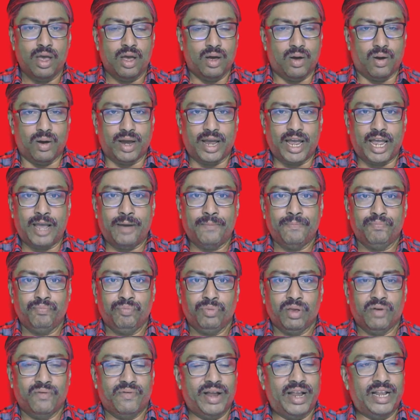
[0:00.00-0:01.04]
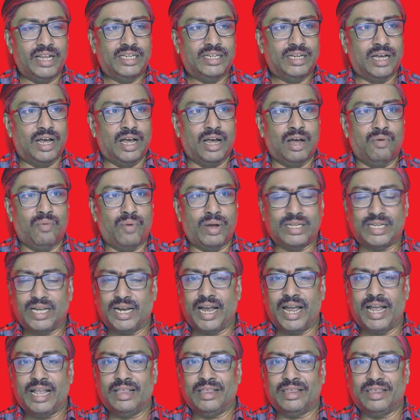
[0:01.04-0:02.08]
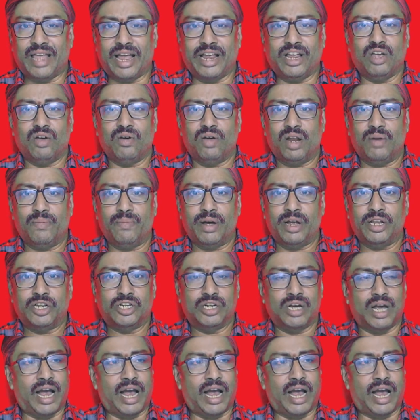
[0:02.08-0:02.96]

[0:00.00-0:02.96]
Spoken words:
Okay, friends, once again, thank you very much.